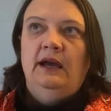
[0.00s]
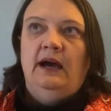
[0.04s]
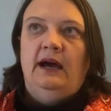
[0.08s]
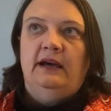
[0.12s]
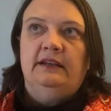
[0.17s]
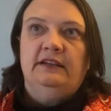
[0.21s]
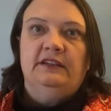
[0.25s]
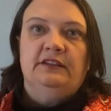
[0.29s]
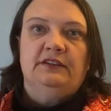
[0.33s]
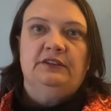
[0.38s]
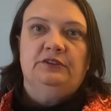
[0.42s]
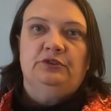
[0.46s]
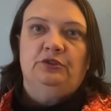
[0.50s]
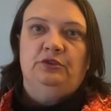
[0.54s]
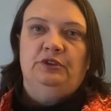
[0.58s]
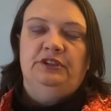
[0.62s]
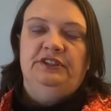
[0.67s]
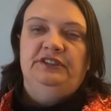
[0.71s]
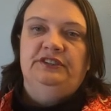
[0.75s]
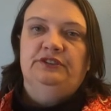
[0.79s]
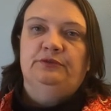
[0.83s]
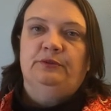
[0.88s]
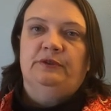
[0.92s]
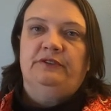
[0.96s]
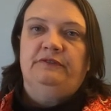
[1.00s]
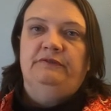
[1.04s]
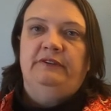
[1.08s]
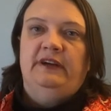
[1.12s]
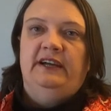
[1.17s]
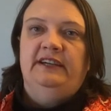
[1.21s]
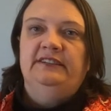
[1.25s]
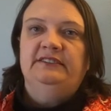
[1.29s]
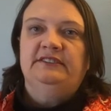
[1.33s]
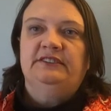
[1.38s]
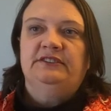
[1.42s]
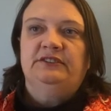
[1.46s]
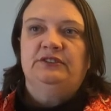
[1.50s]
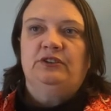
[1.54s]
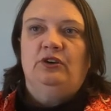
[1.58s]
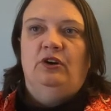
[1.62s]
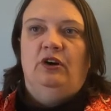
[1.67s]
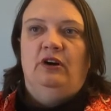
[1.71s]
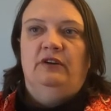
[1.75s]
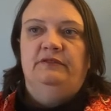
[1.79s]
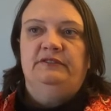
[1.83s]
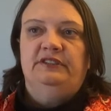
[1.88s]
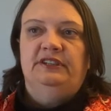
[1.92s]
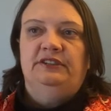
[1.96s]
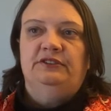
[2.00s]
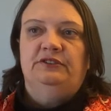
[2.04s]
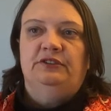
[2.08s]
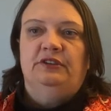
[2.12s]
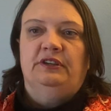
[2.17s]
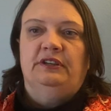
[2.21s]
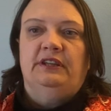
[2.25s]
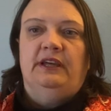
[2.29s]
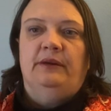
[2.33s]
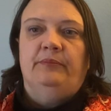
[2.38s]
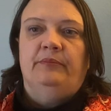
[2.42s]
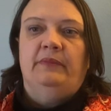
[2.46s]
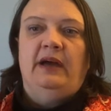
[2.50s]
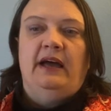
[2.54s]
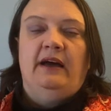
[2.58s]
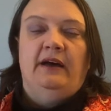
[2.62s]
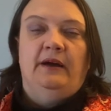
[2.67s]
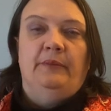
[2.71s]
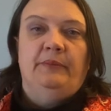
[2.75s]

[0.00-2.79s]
under the trees with faces carved into them,